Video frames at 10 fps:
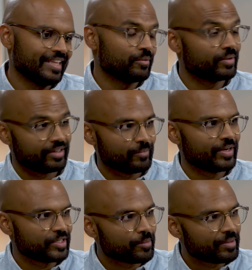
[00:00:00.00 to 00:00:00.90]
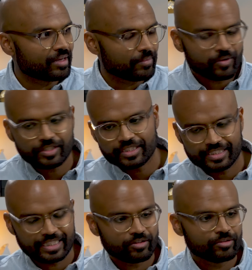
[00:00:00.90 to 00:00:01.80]
And then when I went to go pick up the watch, he
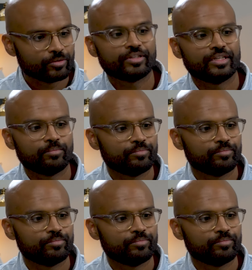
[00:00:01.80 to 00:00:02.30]
said, oh, look,